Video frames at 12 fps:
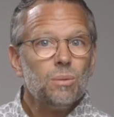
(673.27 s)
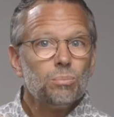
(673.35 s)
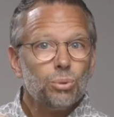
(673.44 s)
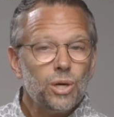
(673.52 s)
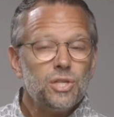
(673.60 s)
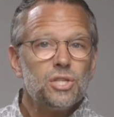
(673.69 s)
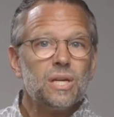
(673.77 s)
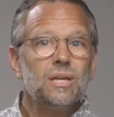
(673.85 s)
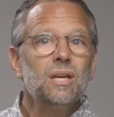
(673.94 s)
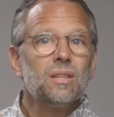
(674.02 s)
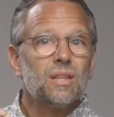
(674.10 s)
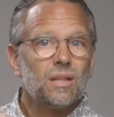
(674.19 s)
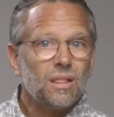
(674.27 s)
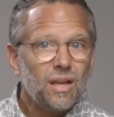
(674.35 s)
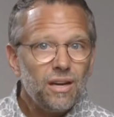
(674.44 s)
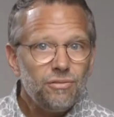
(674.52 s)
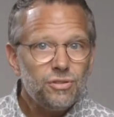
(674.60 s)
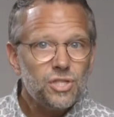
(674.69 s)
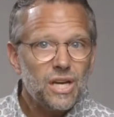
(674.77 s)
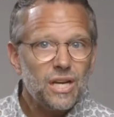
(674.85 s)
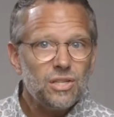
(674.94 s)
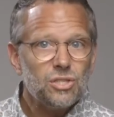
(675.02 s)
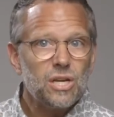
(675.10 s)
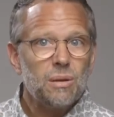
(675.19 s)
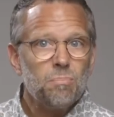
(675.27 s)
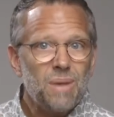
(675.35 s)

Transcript: preaching the life-changing